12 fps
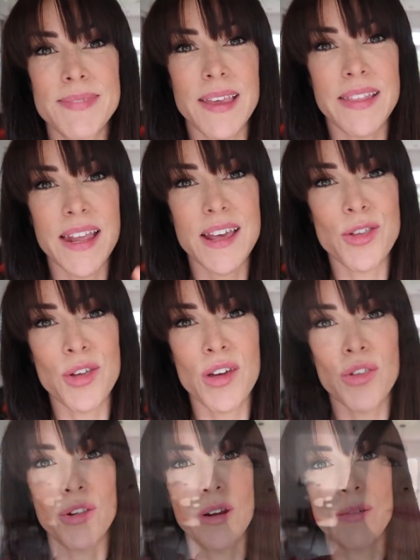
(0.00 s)
Get that
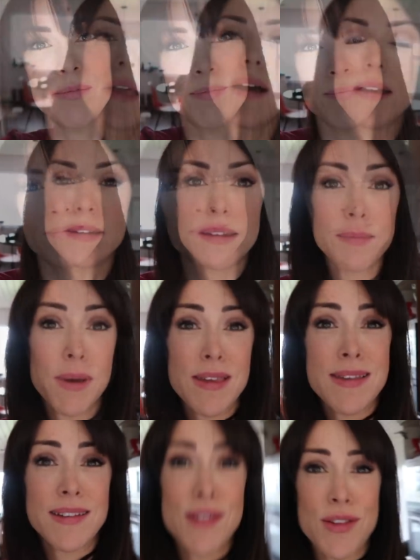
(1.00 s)
education in. I did my
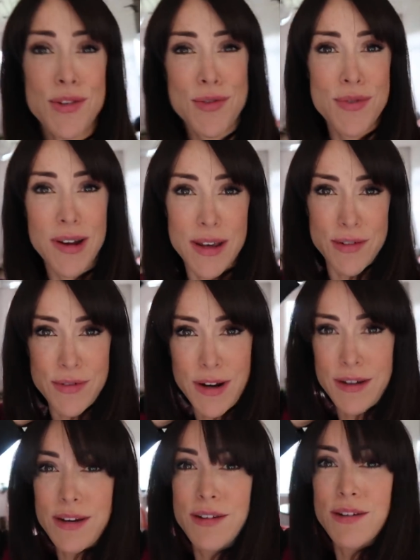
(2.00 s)
stint in school, I do
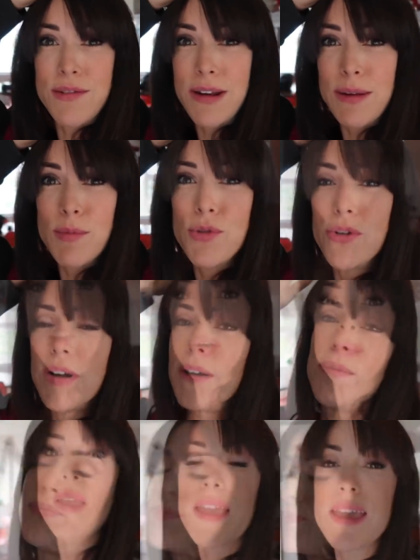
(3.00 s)
not need to do any more.
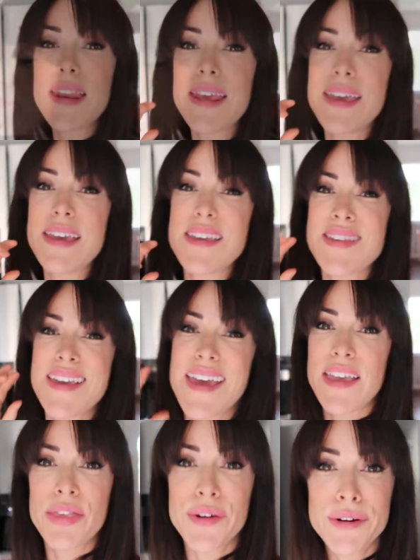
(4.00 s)
It is
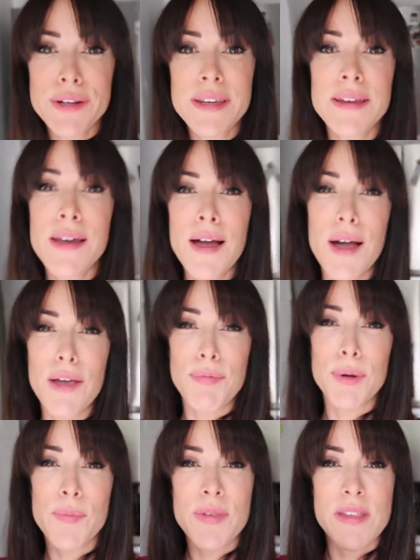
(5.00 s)
8:30. I've
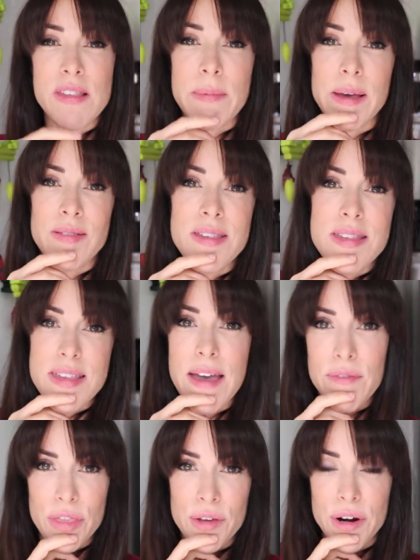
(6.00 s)
been up since about
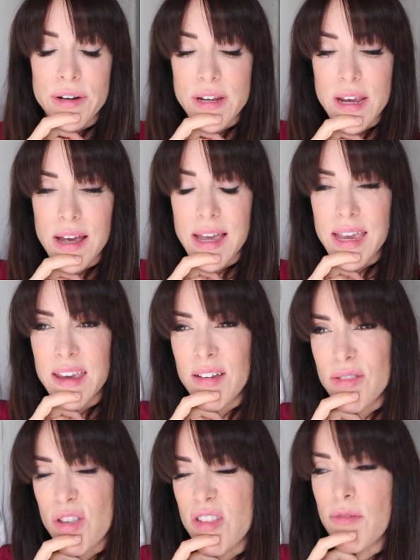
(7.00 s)
7:30. I
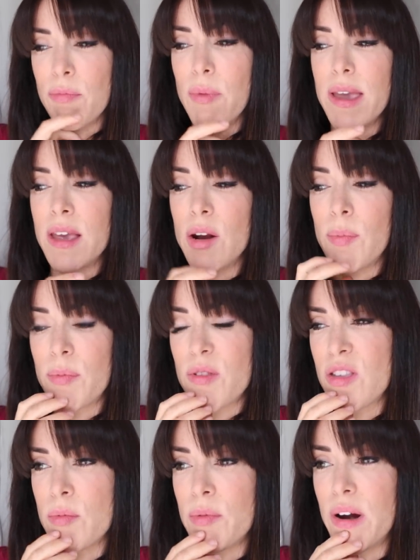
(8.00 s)
just haven't woken up
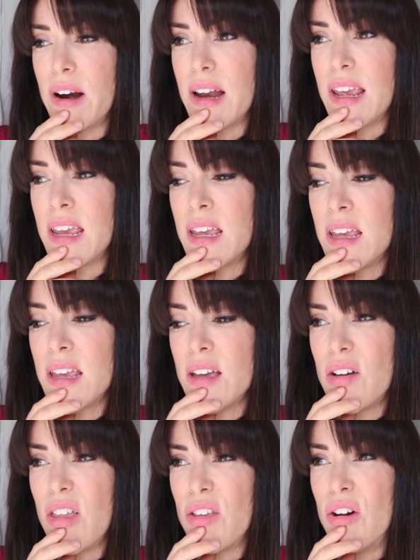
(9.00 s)
super early.
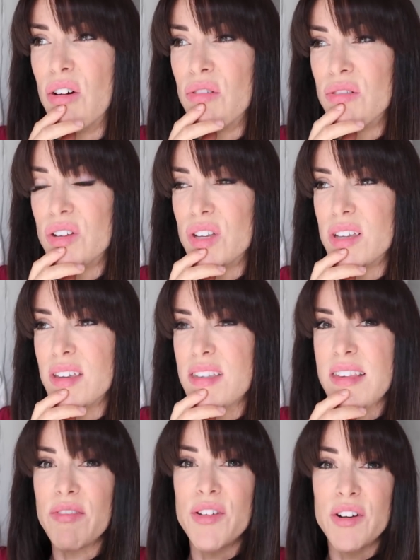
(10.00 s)
Although
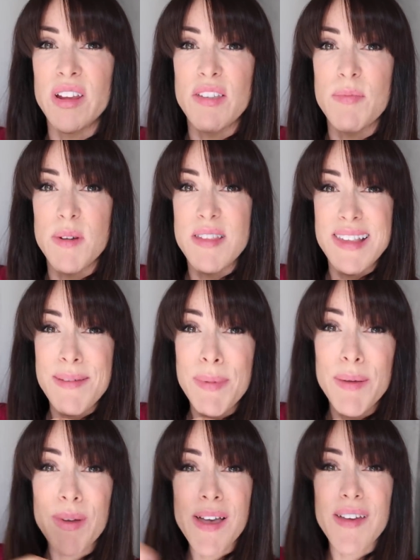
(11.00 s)
7:30 has been asleep
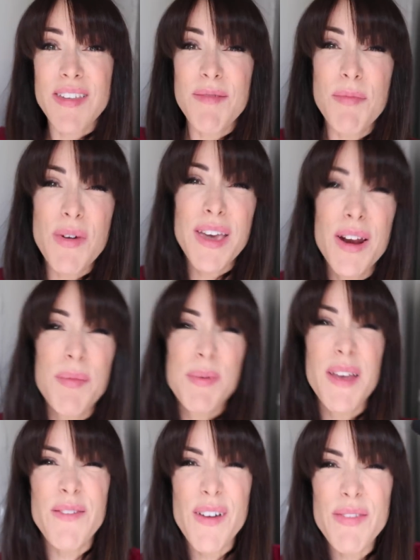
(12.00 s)
in because I've been waking up at
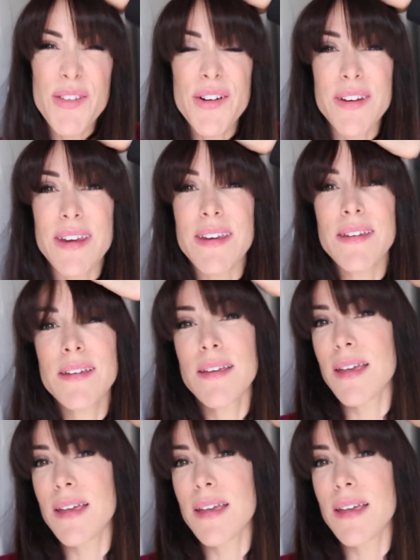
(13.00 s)
like 5:30.